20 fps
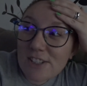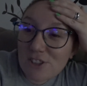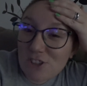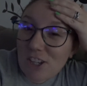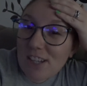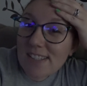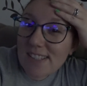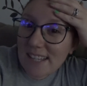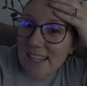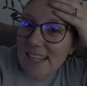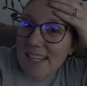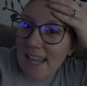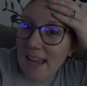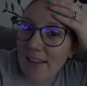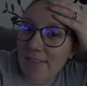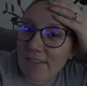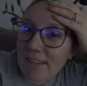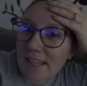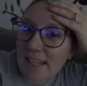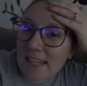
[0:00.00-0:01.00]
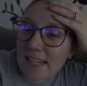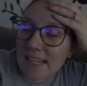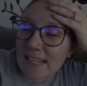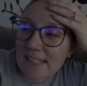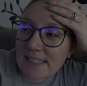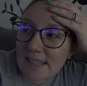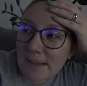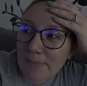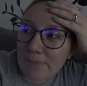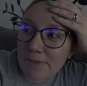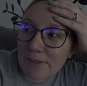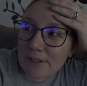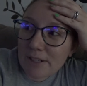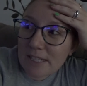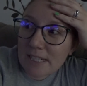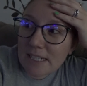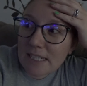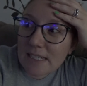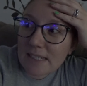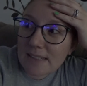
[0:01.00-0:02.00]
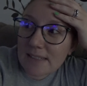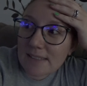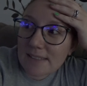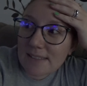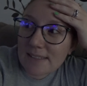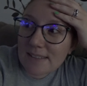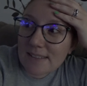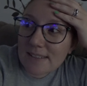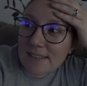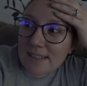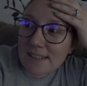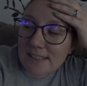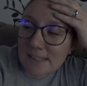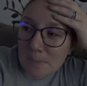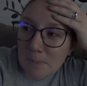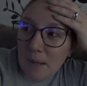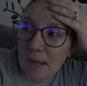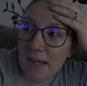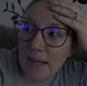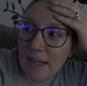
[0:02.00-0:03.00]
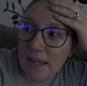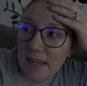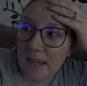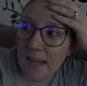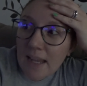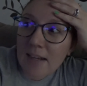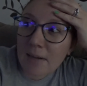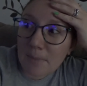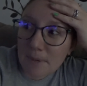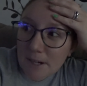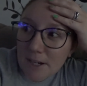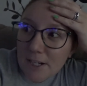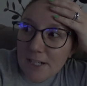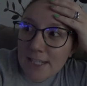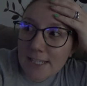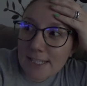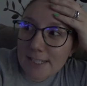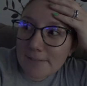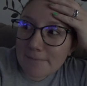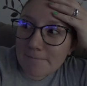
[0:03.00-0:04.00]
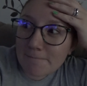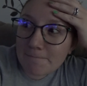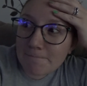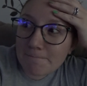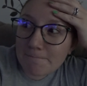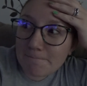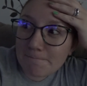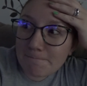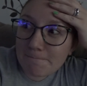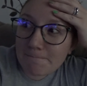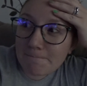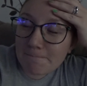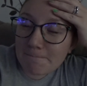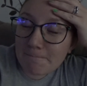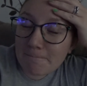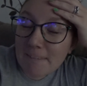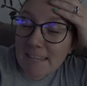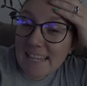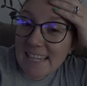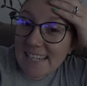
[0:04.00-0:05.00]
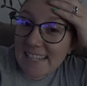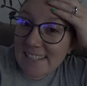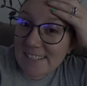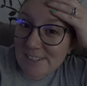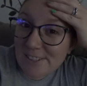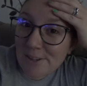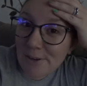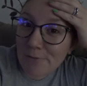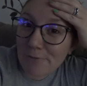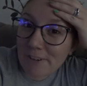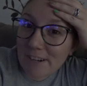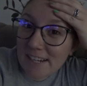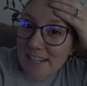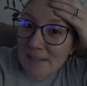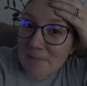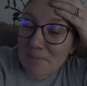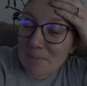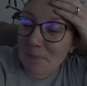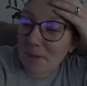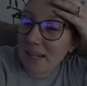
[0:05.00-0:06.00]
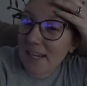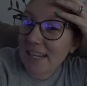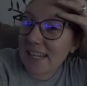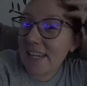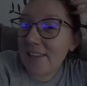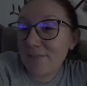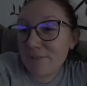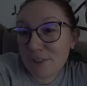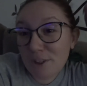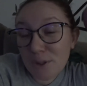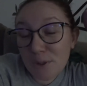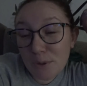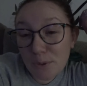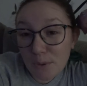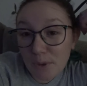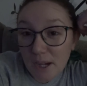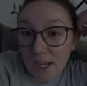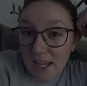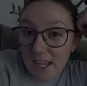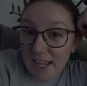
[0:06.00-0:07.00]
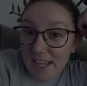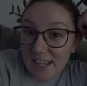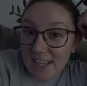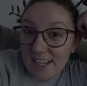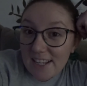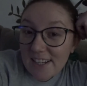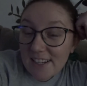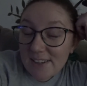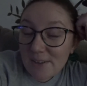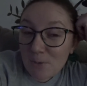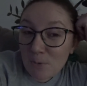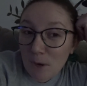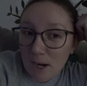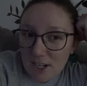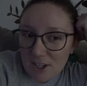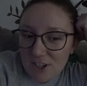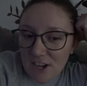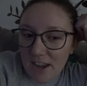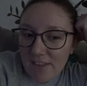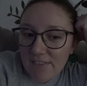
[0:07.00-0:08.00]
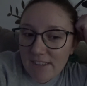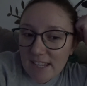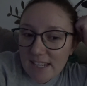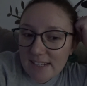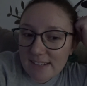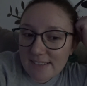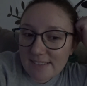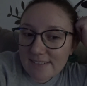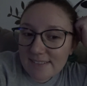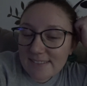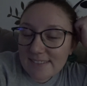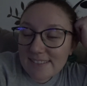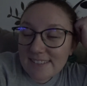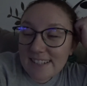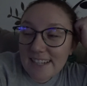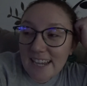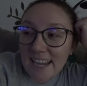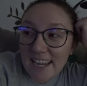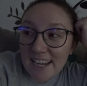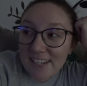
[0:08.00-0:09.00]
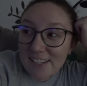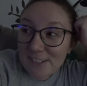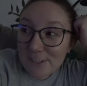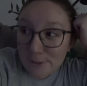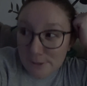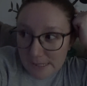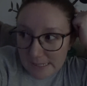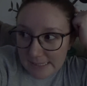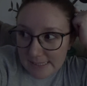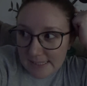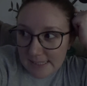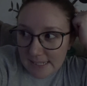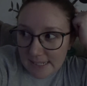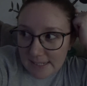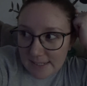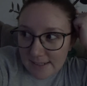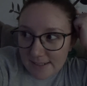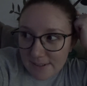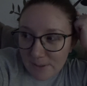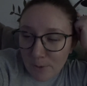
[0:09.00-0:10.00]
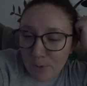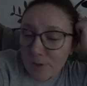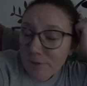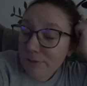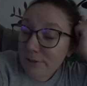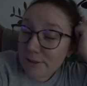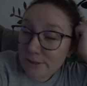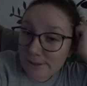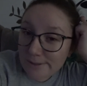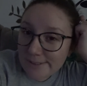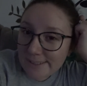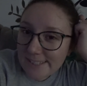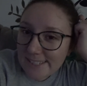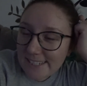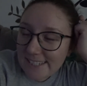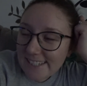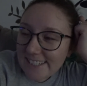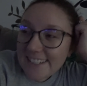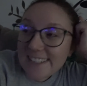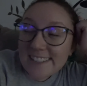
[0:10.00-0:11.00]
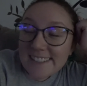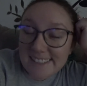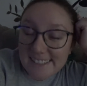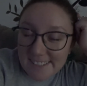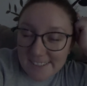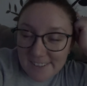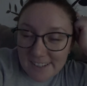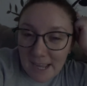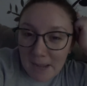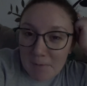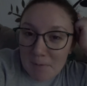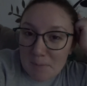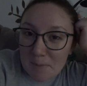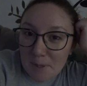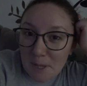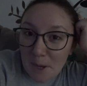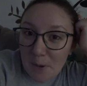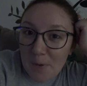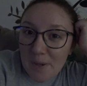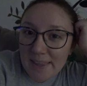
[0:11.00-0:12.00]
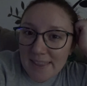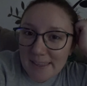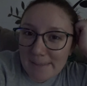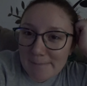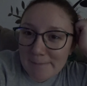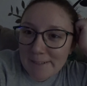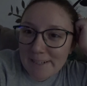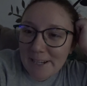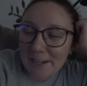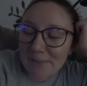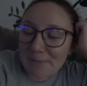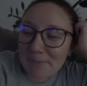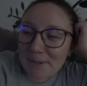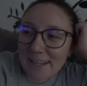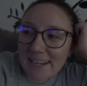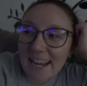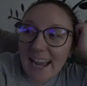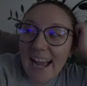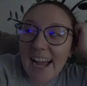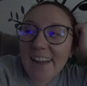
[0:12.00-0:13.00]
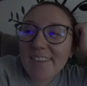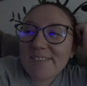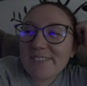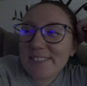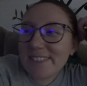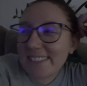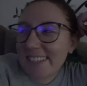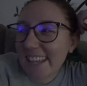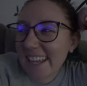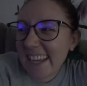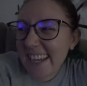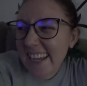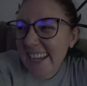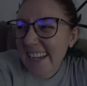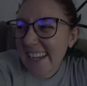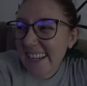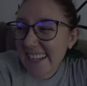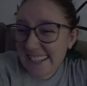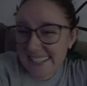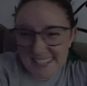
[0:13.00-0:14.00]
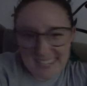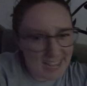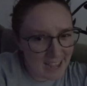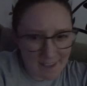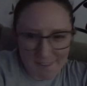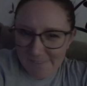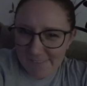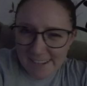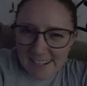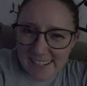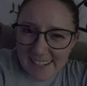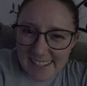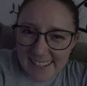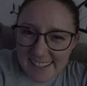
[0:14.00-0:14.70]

just like Kevin, except for he's Hispanic and American. It's so funny. But if you watch Kevin and you can see it, or if you don't see it, still comment below and let me know. But I'm just like, Kevin,